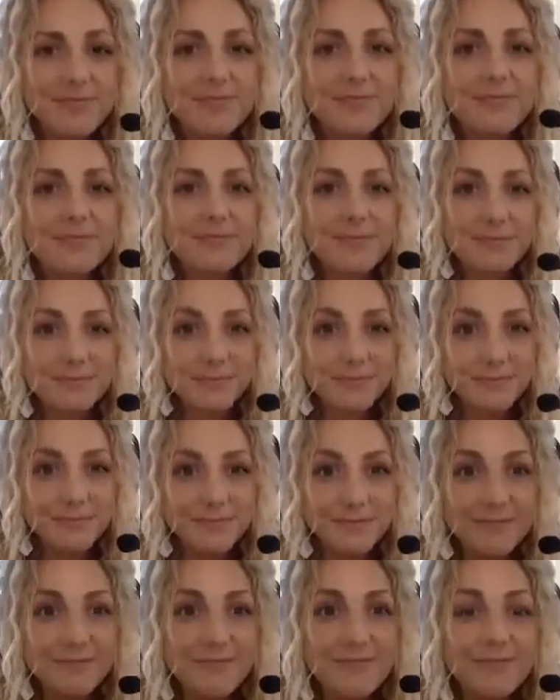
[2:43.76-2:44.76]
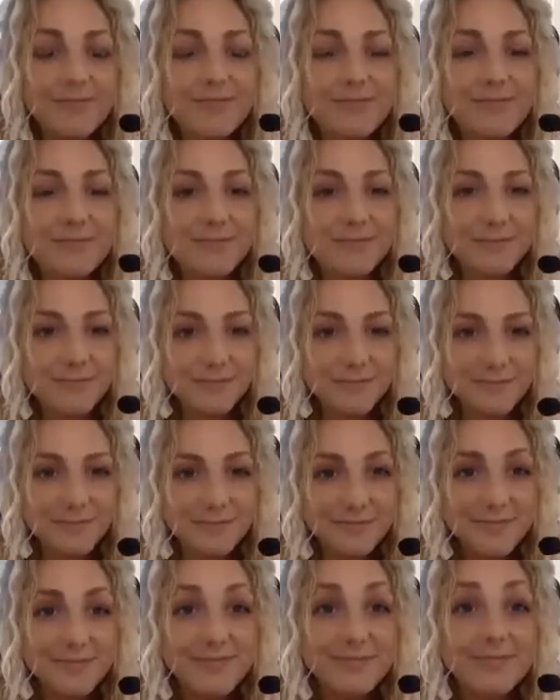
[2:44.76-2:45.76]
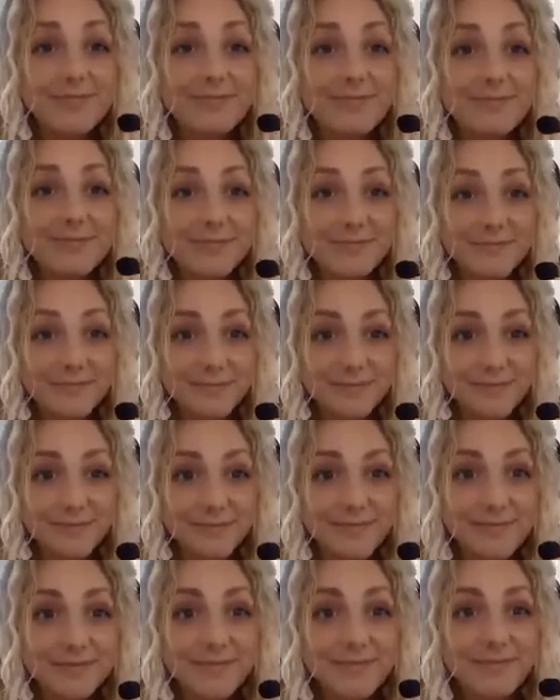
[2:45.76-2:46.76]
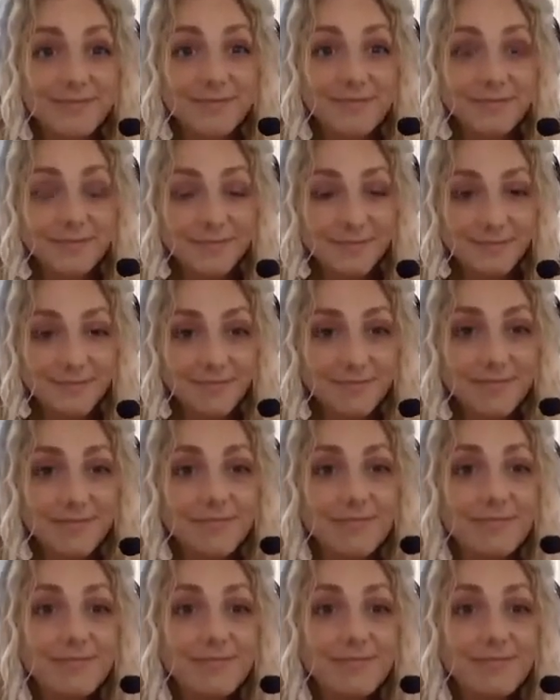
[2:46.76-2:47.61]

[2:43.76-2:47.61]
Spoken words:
The person shown says nothing.